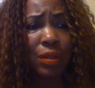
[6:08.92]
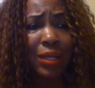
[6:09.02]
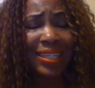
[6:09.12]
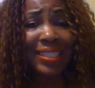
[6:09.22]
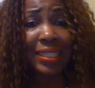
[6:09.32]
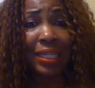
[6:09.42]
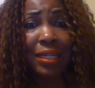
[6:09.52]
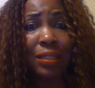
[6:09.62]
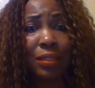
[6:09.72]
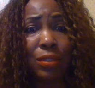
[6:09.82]
a
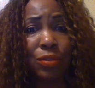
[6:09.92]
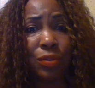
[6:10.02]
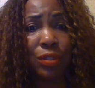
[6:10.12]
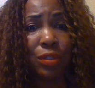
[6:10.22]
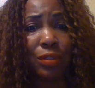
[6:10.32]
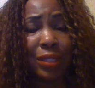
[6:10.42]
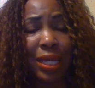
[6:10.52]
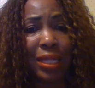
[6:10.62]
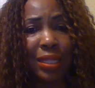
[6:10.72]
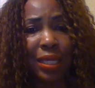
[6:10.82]
deadly drug
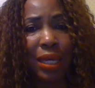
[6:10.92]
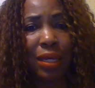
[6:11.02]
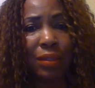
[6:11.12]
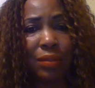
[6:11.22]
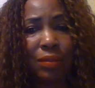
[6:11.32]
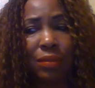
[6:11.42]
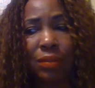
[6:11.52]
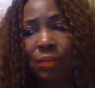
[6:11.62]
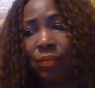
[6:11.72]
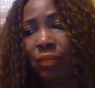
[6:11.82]
at that.
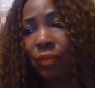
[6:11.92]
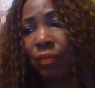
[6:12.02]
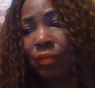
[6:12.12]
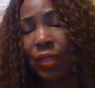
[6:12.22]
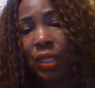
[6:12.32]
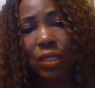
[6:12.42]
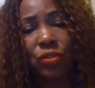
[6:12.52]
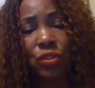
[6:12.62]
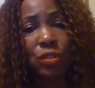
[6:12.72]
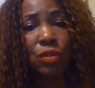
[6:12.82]

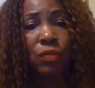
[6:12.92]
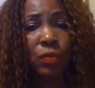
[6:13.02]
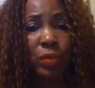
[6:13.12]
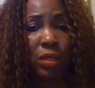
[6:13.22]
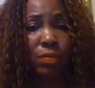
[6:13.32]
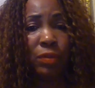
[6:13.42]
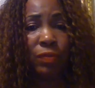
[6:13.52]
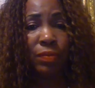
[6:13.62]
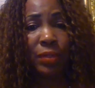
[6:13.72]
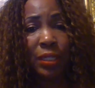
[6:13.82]
It's just overwhelming
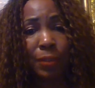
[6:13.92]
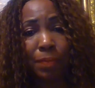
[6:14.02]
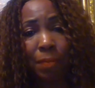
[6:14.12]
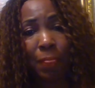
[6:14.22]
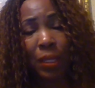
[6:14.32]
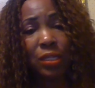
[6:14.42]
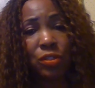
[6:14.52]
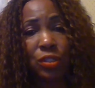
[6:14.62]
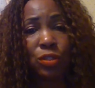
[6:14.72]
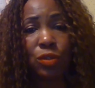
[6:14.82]
for me. It
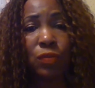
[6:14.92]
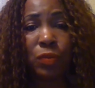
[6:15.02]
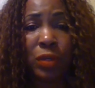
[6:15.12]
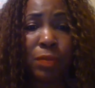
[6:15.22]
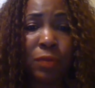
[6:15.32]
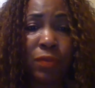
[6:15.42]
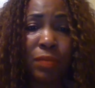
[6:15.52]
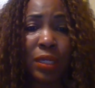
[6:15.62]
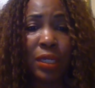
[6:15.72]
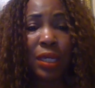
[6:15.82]
is just overwhelming for
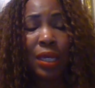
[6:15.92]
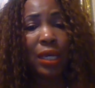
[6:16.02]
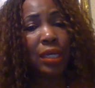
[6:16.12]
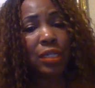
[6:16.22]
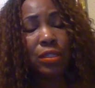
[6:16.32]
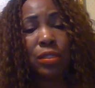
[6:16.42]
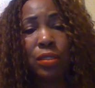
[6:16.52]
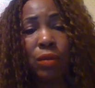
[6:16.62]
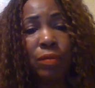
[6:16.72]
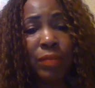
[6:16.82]
me. And it's
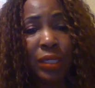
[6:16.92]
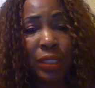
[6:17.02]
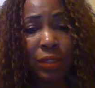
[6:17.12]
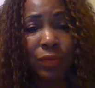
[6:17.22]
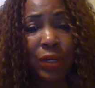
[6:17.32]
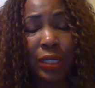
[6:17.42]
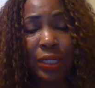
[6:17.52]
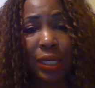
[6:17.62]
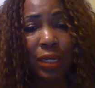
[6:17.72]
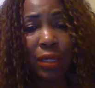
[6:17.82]
so many right
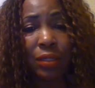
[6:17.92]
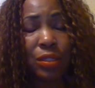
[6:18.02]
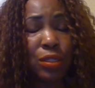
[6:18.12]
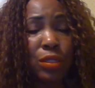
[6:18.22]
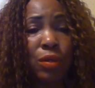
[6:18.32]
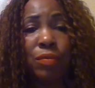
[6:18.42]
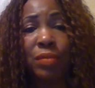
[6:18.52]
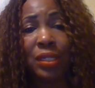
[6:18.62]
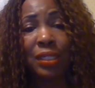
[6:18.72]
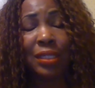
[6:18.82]
now. It's so
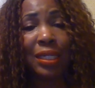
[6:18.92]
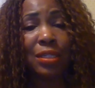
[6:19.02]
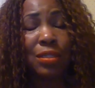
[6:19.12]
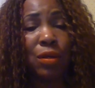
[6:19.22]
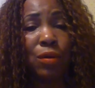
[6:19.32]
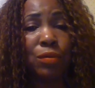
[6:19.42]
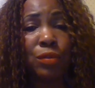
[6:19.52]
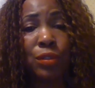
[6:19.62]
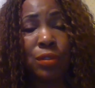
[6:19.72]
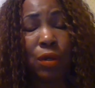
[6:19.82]
many that is
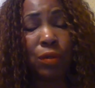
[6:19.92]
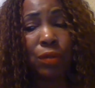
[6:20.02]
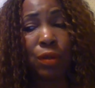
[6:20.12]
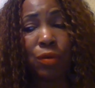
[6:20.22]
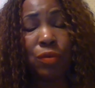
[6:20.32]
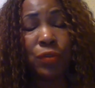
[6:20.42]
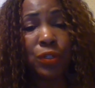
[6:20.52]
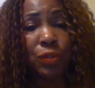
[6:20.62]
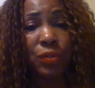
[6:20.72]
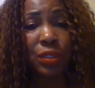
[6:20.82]

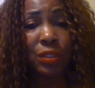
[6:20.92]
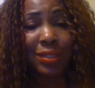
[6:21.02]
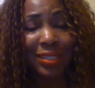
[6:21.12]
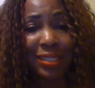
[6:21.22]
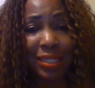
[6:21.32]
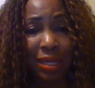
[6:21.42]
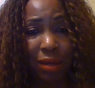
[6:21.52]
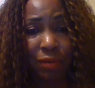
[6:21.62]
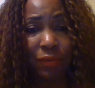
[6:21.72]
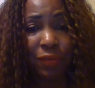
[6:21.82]
overdosing to
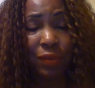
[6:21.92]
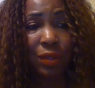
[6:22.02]
death